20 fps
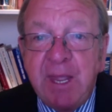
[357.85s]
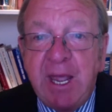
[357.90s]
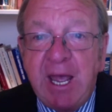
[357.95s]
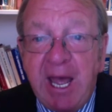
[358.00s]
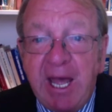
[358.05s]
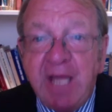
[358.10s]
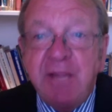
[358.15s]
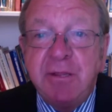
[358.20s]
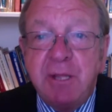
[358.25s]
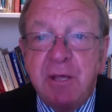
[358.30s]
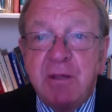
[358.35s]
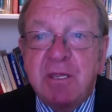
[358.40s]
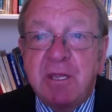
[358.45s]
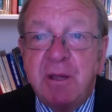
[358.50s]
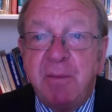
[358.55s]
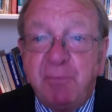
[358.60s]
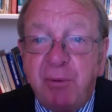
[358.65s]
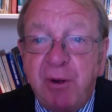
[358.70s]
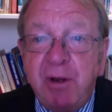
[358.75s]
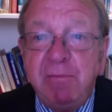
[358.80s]
and the
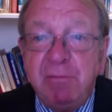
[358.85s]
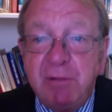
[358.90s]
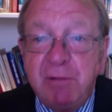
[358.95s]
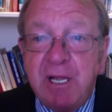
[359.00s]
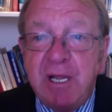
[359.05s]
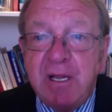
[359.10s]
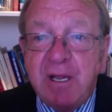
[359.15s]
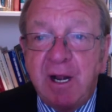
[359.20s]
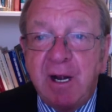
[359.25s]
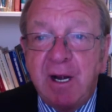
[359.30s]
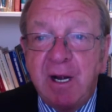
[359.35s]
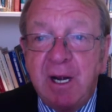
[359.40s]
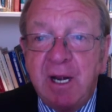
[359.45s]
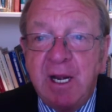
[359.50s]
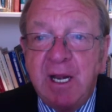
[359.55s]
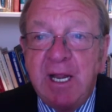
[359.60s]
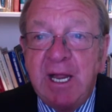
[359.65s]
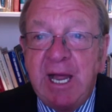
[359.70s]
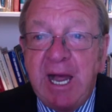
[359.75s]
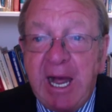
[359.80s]
Supreme Leader
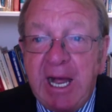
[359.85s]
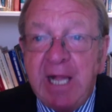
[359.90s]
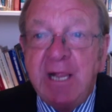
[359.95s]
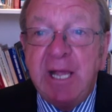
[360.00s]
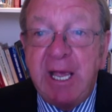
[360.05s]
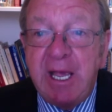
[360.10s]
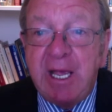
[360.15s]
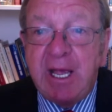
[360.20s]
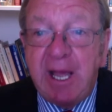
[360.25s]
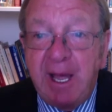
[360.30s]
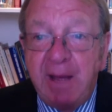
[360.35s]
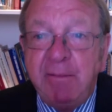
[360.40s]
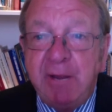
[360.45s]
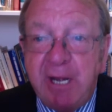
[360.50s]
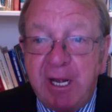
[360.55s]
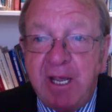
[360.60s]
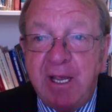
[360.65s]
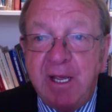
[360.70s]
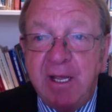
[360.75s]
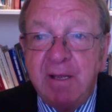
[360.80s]
Ali
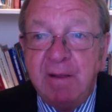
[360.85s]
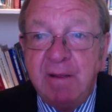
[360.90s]
Khamenei.